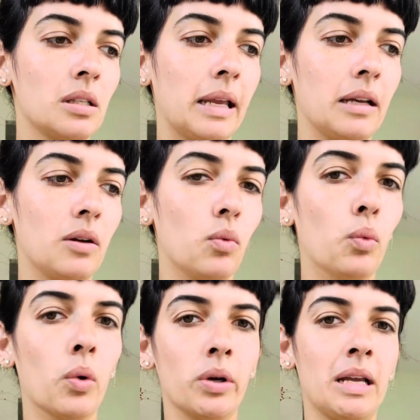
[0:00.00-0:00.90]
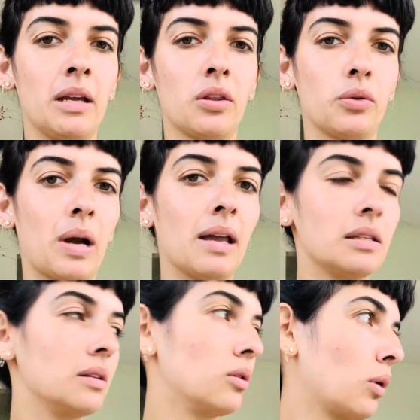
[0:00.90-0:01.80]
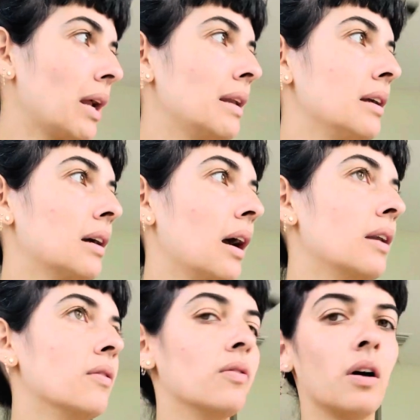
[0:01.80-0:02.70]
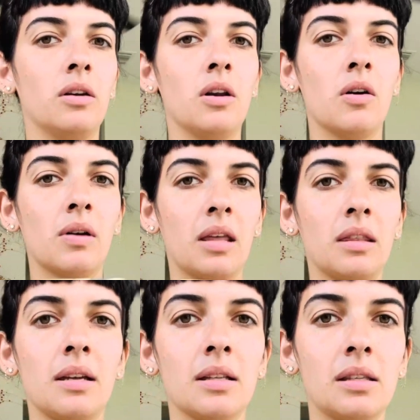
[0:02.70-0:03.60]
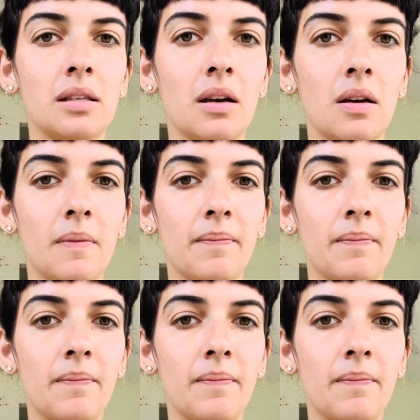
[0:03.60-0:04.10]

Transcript: like, warning, threatening kind of unknown. I think it's a